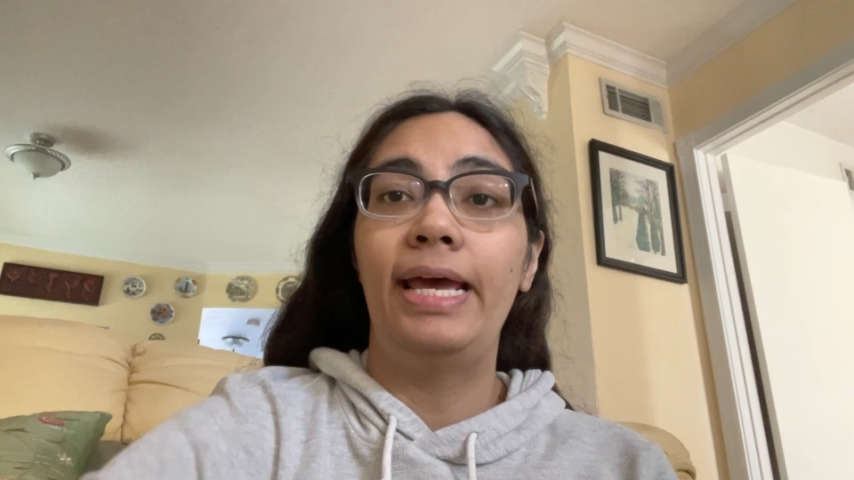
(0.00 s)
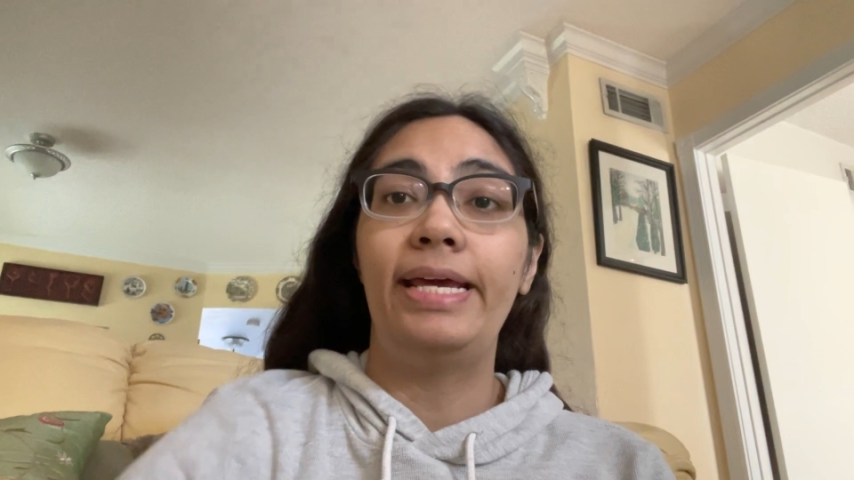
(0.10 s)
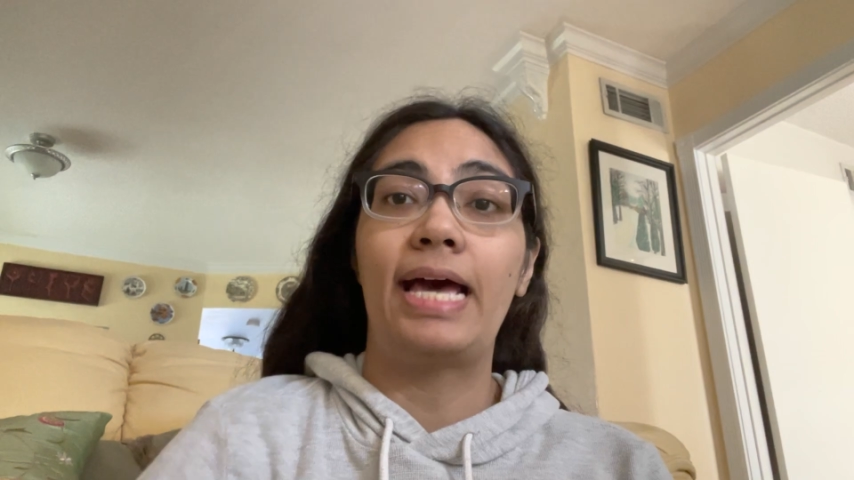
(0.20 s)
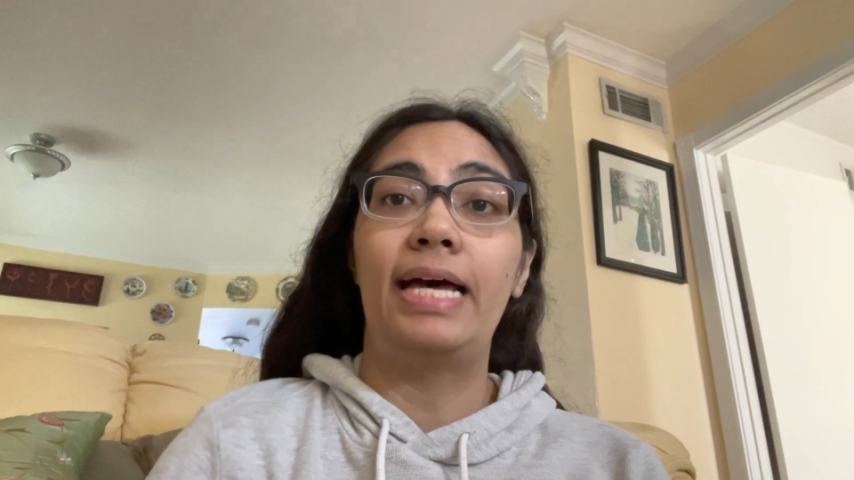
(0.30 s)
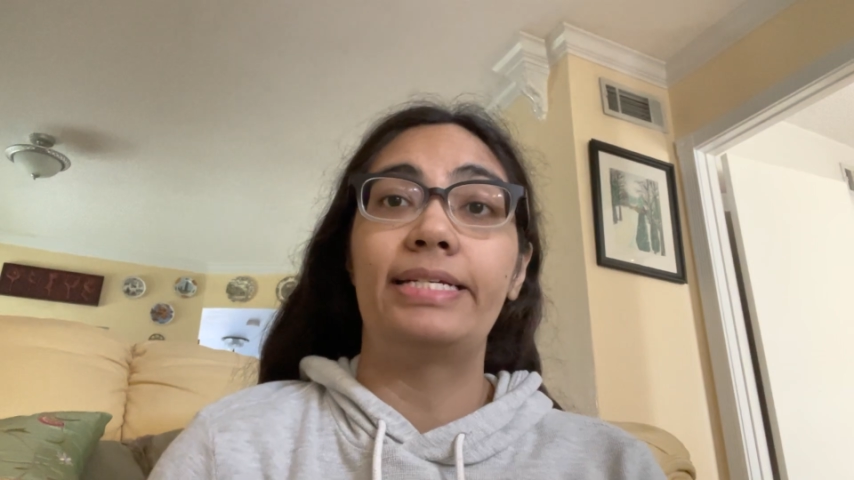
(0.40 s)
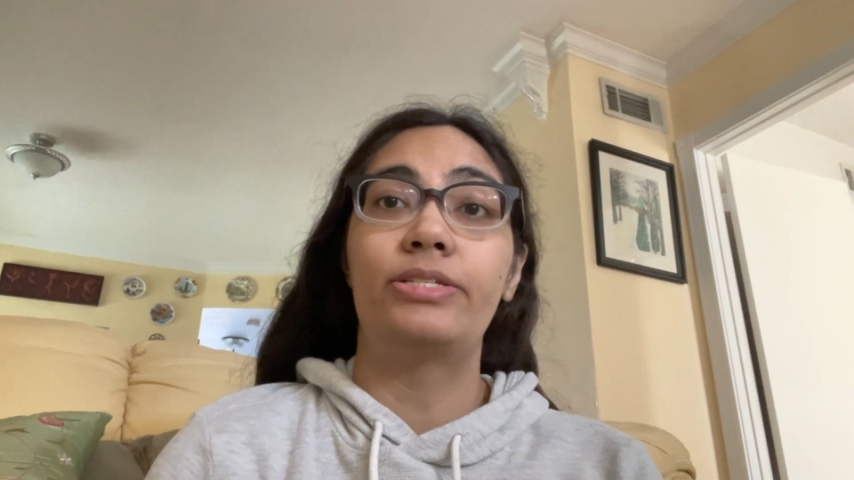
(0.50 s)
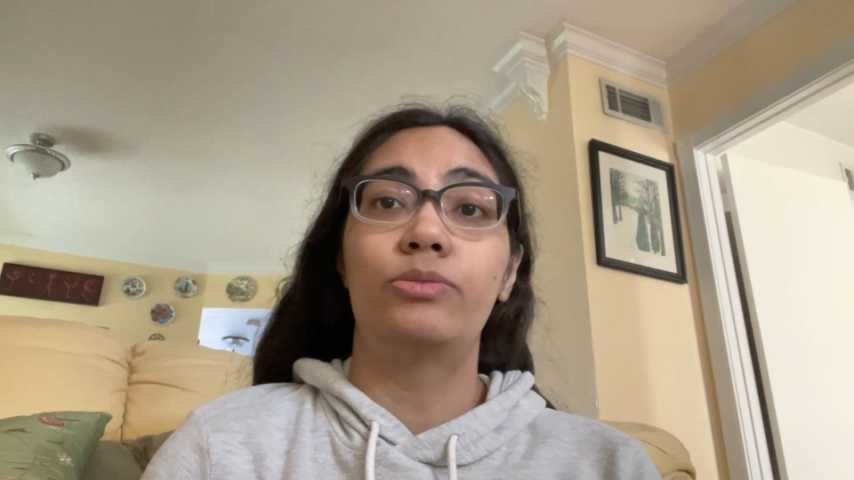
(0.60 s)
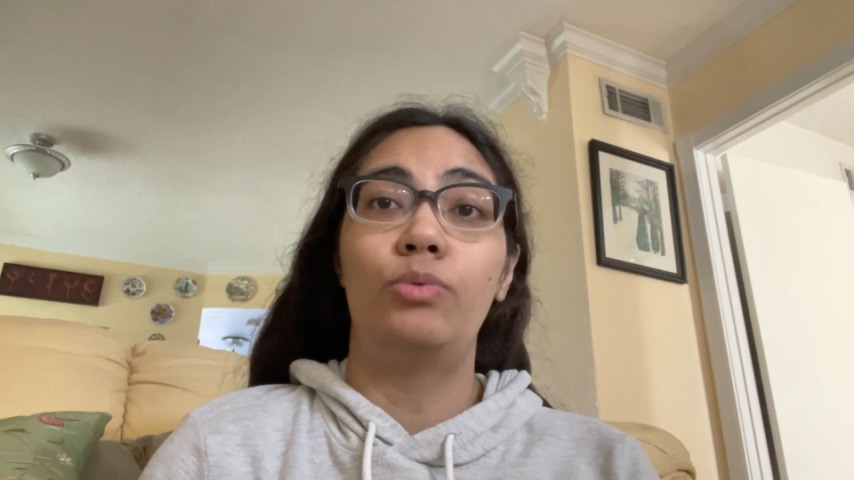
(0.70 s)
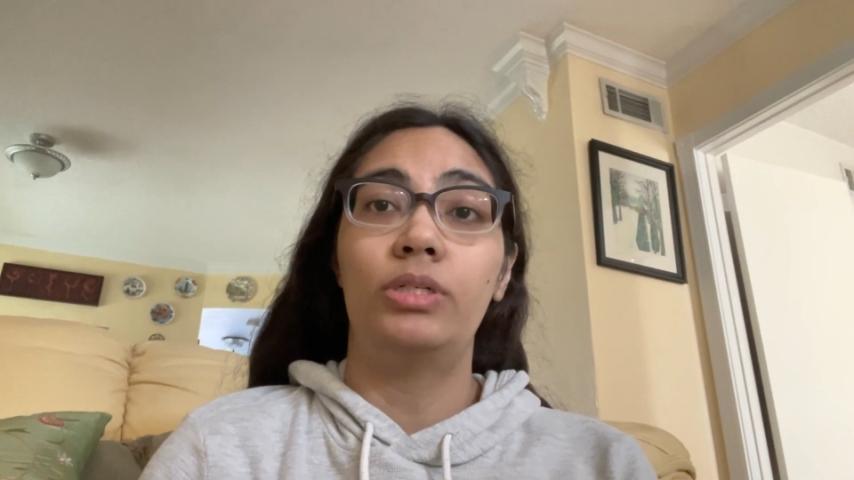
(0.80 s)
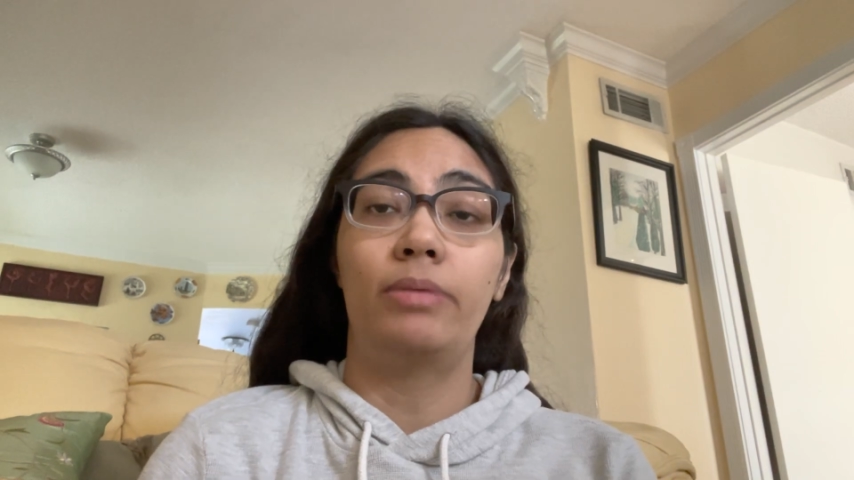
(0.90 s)
Hey guys,
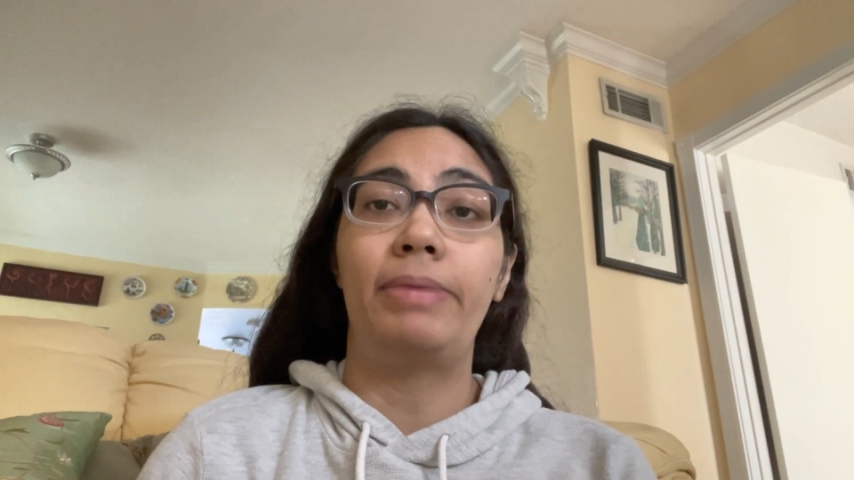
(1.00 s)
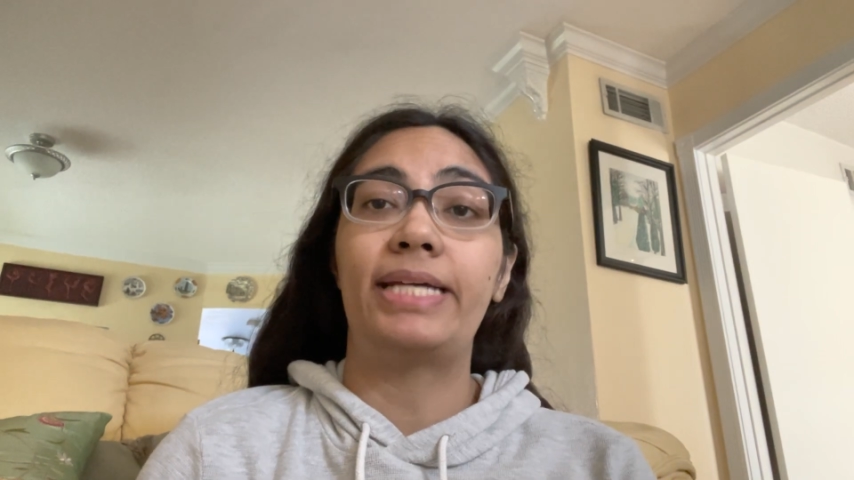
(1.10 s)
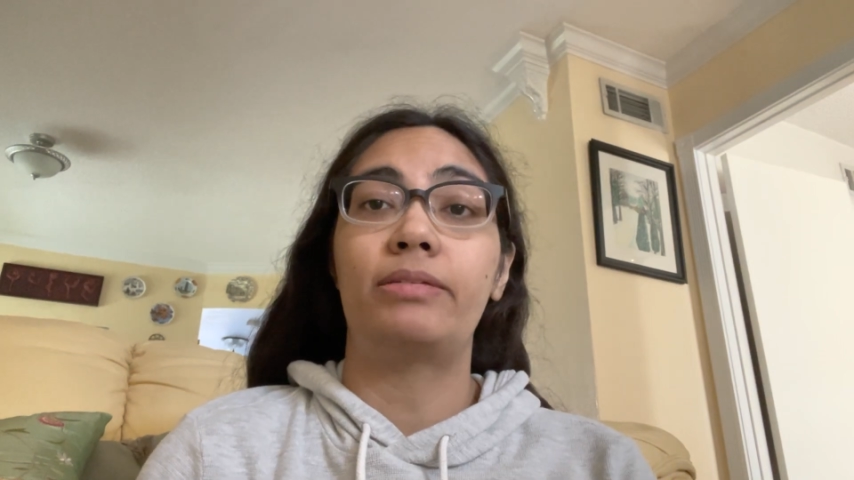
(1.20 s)
welcome back